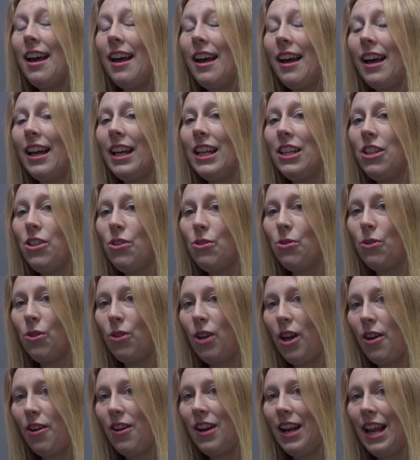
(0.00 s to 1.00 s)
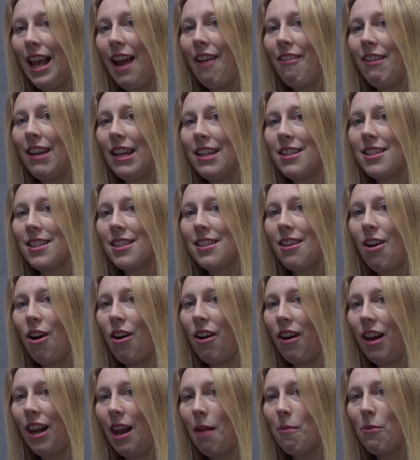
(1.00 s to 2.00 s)
in your local area to
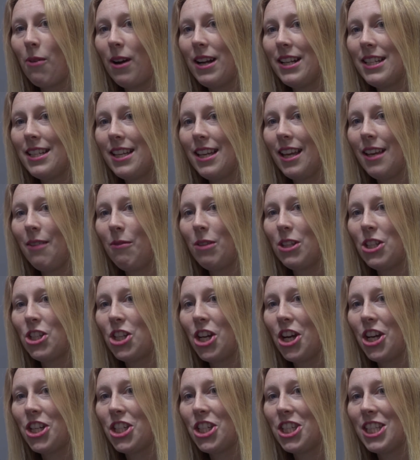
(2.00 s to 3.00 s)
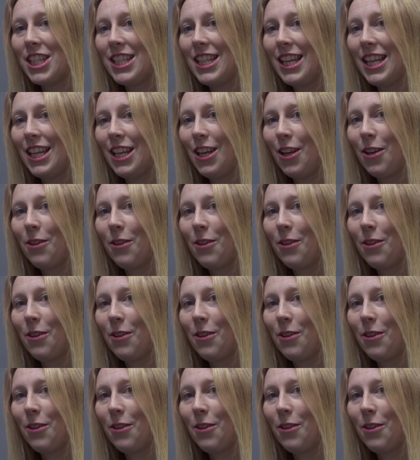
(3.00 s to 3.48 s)
start collaborating with churches near you.